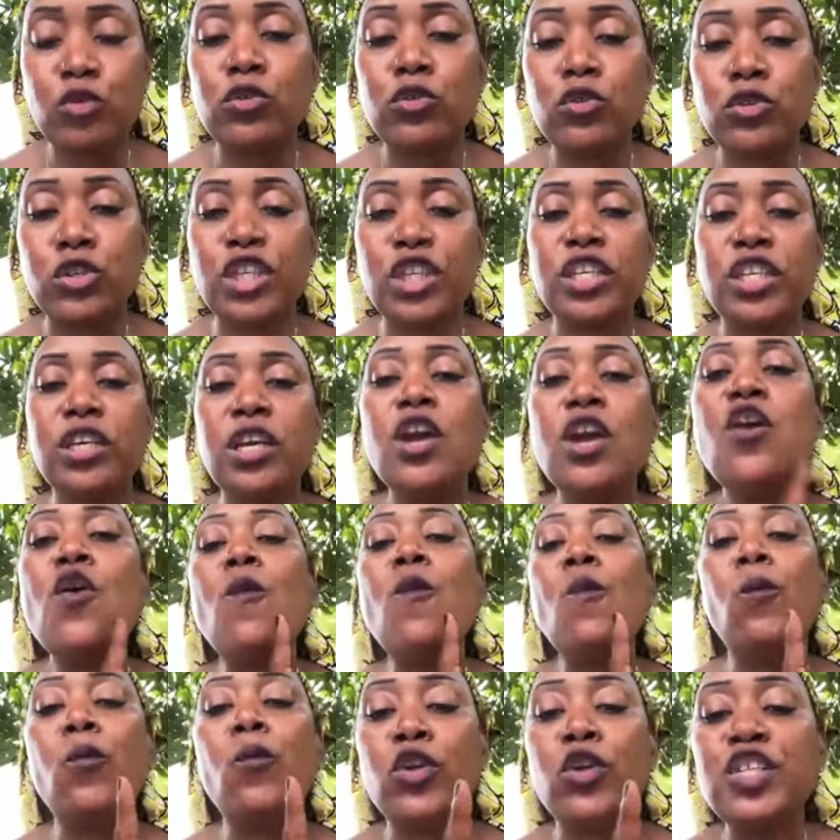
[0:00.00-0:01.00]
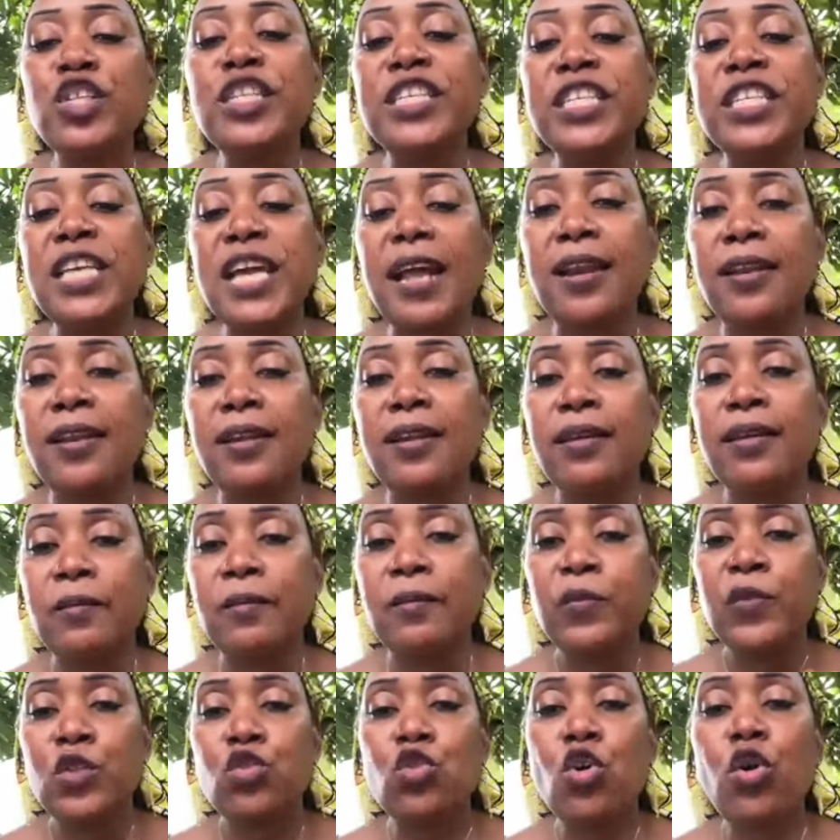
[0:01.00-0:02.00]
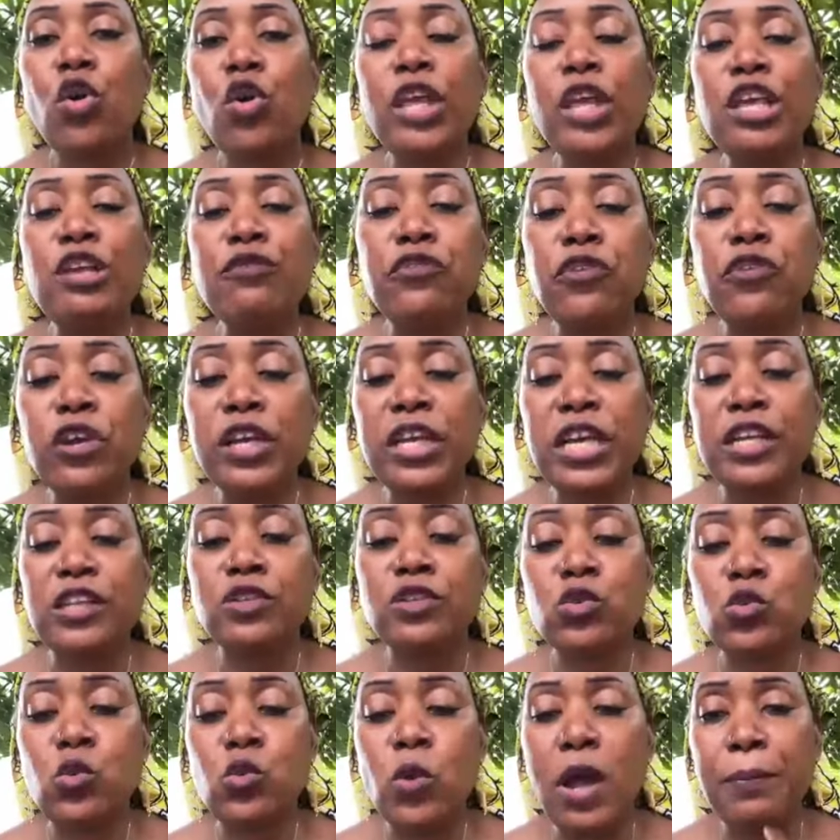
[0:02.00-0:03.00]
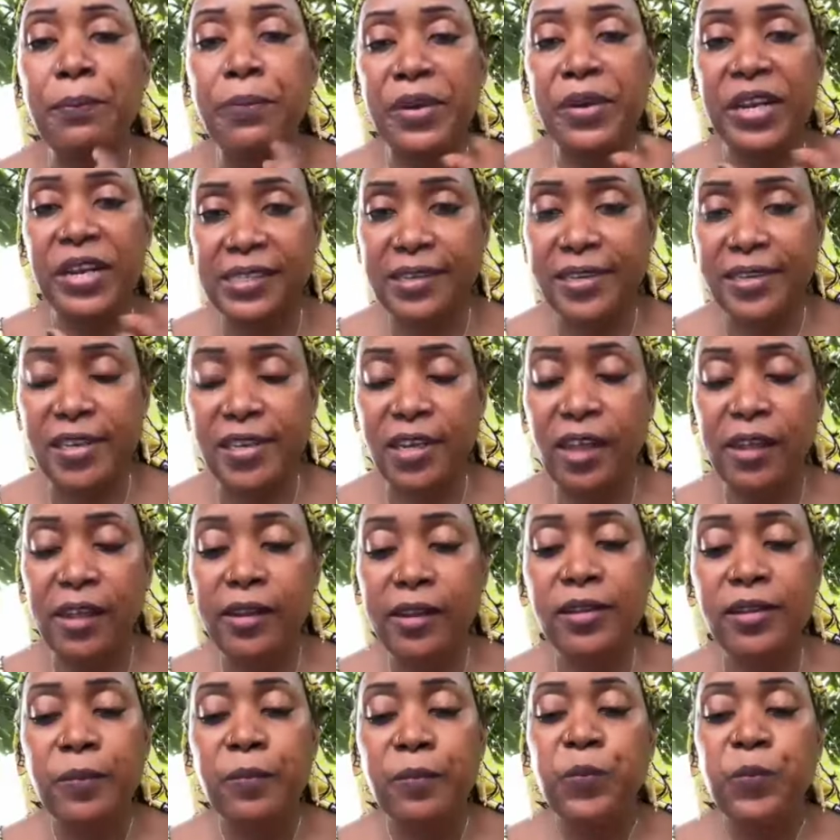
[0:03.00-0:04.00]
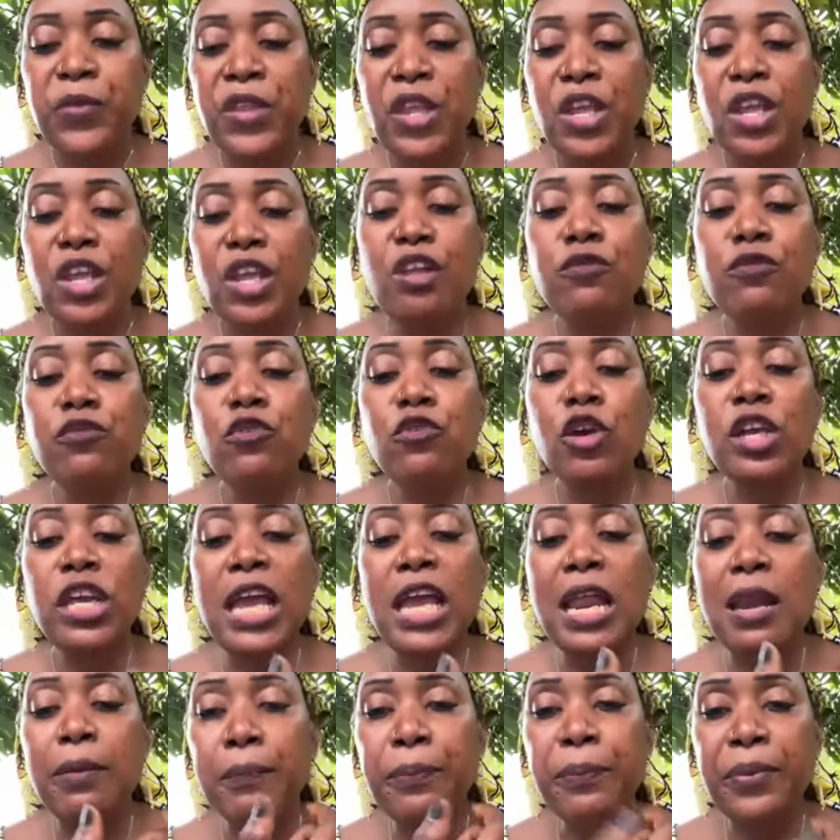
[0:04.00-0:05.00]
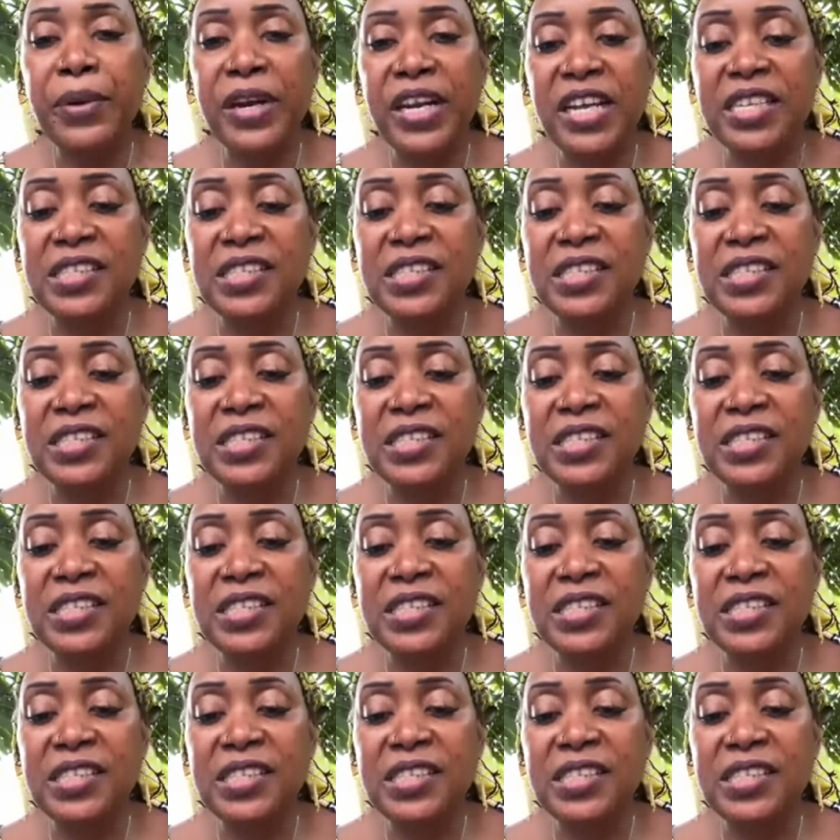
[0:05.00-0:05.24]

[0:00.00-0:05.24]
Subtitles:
the women are the guardians of the biological diversity at a global level.